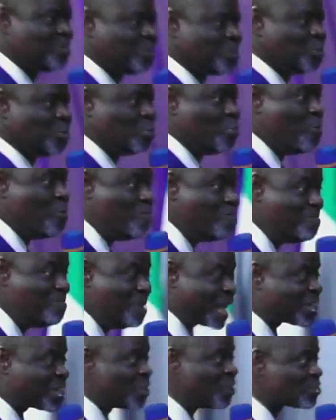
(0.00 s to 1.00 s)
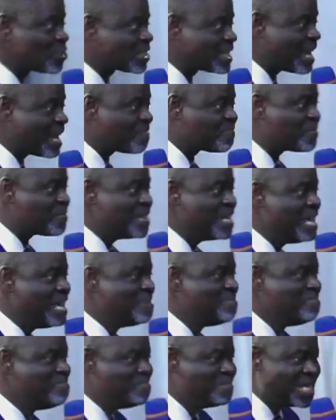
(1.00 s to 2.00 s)
You make yourself a
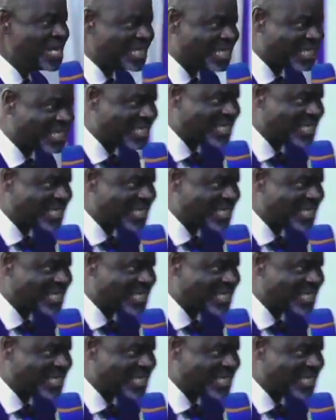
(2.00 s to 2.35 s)
meat,